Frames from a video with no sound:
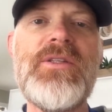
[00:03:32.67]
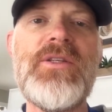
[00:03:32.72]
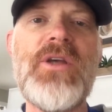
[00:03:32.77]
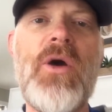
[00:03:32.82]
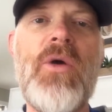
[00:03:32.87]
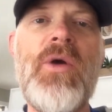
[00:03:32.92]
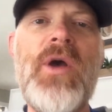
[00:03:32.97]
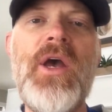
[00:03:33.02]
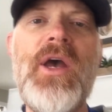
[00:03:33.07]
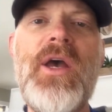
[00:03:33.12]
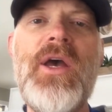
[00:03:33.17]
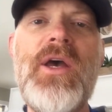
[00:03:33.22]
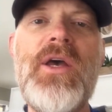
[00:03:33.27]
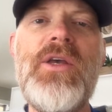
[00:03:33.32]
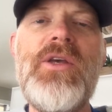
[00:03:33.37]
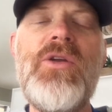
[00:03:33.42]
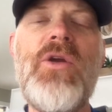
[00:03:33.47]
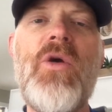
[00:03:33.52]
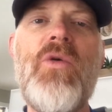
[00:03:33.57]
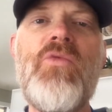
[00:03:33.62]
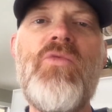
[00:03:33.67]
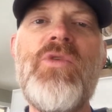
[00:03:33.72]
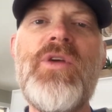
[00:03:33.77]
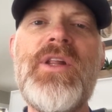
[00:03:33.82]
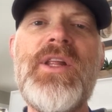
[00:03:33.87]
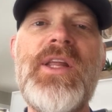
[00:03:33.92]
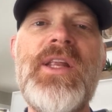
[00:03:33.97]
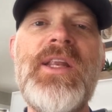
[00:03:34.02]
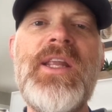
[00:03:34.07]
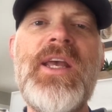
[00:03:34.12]
So you don't
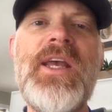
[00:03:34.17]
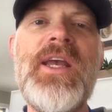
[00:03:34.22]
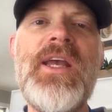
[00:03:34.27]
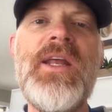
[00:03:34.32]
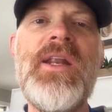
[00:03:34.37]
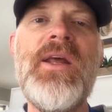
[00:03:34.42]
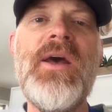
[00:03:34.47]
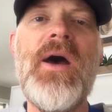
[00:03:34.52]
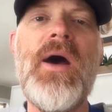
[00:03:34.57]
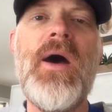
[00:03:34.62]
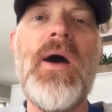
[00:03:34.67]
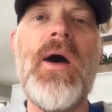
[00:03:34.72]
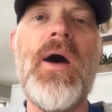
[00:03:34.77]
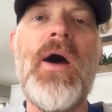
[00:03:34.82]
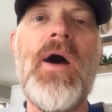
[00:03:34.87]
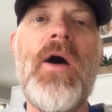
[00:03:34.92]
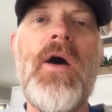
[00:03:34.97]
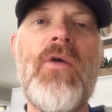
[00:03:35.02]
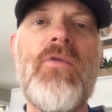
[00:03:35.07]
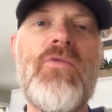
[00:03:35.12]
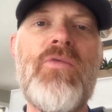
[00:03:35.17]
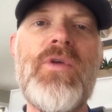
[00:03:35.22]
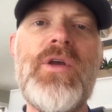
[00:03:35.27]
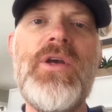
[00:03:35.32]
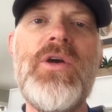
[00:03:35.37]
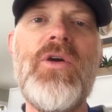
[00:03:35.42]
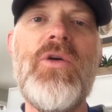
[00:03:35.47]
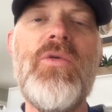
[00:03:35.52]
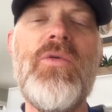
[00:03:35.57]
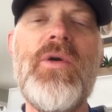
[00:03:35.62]
really need a
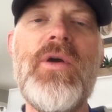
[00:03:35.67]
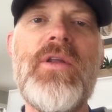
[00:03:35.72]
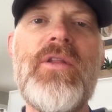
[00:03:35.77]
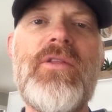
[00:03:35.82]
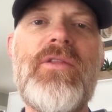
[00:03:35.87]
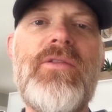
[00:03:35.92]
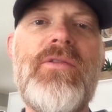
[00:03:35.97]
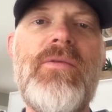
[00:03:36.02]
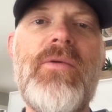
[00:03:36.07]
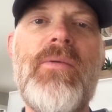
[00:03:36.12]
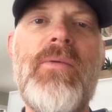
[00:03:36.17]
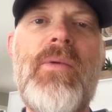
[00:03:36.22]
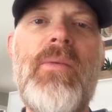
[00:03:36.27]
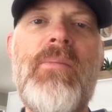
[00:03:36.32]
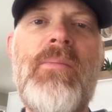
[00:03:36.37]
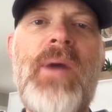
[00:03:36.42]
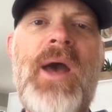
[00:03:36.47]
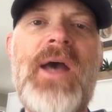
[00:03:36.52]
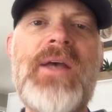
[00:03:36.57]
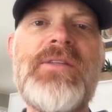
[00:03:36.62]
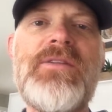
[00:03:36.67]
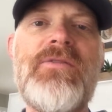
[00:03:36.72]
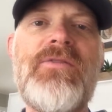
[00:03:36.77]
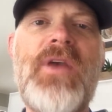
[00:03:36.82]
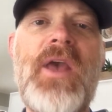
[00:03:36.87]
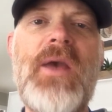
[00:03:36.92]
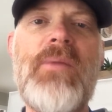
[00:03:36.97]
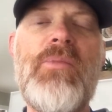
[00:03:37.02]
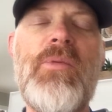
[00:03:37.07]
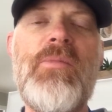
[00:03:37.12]
reel with massive
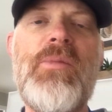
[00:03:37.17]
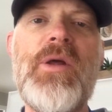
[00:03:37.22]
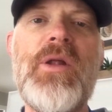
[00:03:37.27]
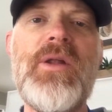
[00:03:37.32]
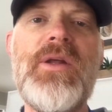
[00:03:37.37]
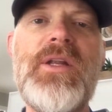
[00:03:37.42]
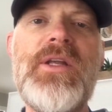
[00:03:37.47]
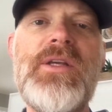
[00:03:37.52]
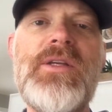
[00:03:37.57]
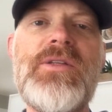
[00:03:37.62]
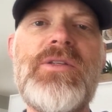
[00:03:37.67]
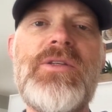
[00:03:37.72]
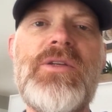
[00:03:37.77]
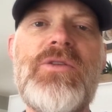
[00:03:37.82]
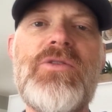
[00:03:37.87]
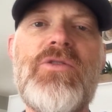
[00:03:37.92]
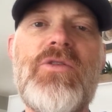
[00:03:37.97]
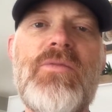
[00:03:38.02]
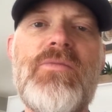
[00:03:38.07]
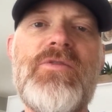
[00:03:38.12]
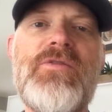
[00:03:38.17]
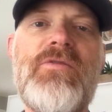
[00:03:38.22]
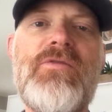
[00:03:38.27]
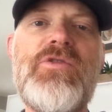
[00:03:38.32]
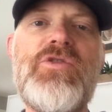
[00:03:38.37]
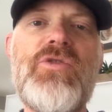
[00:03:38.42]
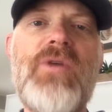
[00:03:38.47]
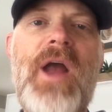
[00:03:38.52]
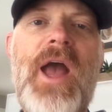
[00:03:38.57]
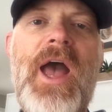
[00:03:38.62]
capabilities in terms of
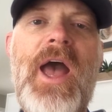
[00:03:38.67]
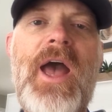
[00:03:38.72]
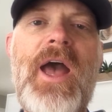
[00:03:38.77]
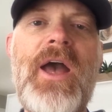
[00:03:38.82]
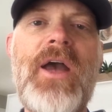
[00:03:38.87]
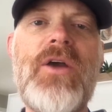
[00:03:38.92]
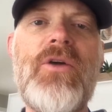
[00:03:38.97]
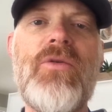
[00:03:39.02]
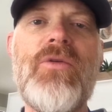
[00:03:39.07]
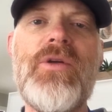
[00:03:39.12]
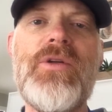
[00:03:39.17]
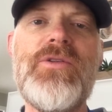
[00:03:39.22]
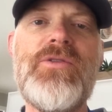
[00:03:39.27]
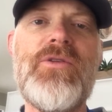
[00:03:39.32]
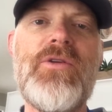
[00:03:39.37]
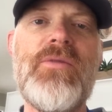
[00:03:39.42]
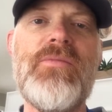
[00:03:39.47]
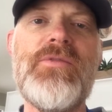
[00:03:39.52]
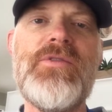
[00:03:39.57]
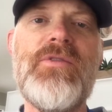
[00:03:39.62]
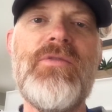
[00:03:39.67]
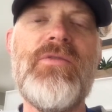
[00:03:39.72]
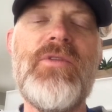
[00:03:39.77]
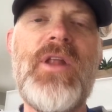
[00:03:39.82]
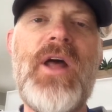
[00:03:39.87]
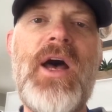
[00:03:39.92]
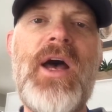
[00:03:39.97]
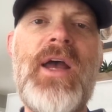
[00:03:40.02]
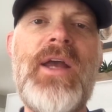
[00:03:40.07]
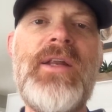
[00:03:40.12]
drag or in terms of
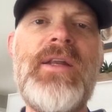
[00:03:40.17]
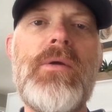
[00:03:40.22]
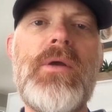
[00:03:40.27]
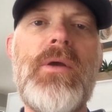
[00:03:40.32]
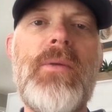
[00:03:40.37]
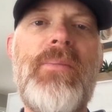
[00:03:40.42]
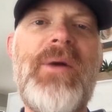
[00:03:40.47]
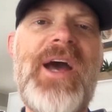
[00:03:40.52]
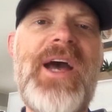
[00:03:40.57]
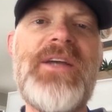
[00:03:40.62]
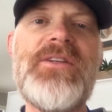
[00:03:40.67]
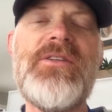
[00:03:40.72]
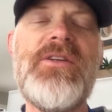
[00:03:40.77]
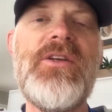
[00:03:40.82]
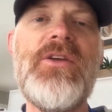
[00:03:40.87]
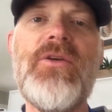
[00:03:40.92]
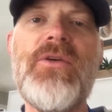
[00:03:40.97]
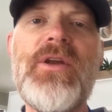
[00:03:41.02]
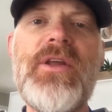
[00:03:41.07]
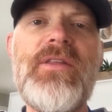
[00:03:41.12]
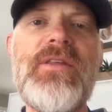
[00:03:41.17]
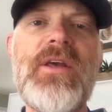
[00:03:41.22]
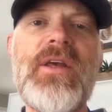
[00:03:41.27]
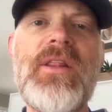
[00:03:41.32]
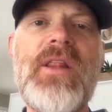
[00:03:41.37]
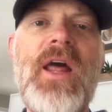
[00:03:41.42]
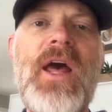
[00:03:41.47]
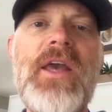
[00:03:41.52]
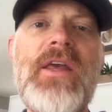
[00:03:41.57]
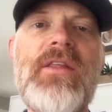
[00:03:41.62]
line capacity or
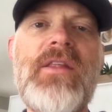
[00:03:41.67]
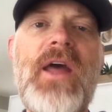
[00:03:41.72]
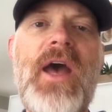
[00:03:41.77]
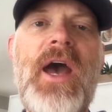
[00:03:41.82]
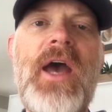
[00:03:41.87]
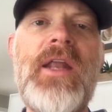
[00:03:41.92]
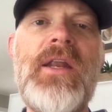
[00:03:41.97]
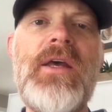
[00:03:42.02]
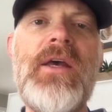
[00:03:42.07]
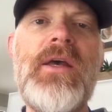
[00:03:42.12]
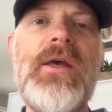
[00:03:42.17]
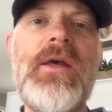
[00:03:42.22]
anything like that.